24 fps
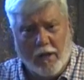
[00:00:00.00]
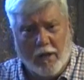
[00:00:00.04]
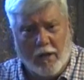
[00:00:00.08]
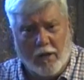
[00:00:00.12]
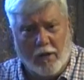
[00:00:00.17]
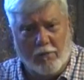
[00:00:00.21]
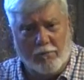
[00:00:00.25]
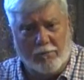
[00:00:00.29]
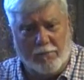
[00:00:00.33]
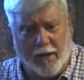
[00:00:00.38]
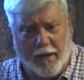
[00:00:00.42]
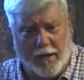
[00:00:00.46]

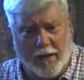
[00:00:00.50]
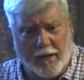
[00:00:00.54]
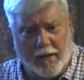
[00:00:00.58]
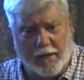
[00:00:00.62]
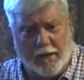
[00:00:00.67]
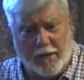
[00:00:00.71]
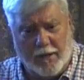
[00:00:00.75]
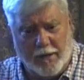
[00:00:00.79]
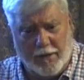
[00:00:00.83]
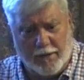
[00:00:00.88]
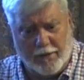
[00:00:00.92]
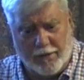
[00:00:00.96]

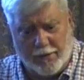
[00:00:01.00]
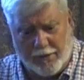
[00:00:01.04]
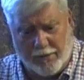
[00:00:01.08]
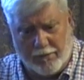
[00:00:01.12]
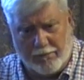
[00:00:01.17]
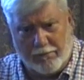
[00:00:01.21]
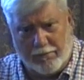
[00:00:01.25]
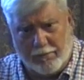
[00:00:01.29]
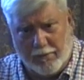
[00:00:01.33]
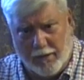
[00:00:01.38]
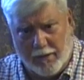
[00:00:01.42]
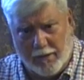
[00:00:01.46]
obeying
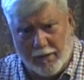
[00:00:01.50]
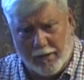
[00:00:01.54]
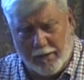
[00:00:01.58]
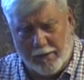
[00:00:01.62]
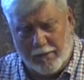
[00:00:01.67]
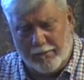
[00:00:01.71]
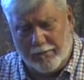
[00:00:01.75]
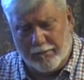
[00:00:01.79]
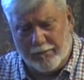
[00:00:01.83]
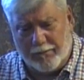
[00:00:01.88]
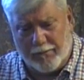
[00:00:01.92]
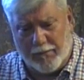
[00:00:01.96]
his
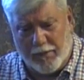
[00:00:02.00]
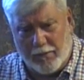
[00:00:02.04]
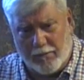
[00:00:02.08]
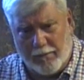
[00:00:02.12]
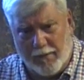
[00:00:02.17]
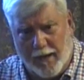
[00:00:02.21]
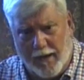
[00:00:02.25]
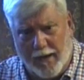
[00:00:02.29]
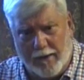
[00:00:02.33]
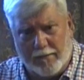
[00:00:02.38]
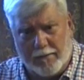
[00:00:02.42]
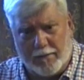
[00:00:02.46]
uh,
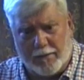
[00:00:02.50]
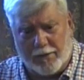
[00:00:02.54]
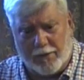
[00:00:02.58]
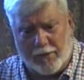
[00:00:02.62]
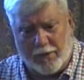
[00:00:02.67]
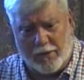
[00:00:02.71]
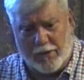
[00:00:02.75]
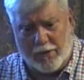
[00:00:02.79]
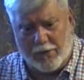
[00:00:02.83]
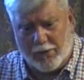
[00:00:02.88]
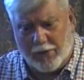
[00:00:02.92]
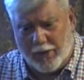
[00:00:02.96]
commandments
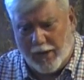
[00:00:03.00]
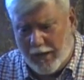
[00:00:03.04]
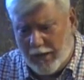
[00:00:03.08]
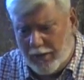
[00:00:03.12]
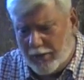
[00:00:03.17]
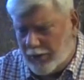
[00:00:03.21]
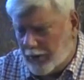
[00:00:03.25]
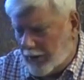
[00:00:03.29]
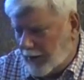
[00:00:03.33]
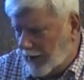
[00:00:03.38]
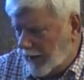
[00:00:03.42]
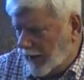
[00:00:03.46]
and his
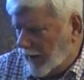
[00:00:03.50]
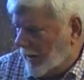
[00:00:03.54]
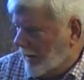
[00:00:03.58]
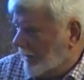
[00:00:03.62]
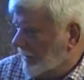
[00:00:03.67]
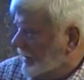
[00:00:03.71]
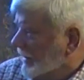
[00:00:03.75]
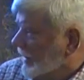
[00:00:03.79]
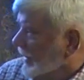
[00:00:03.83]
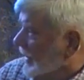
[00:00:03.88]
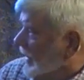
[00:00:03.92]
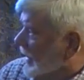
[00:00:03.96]
teaching.
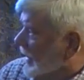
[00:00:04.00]
Now,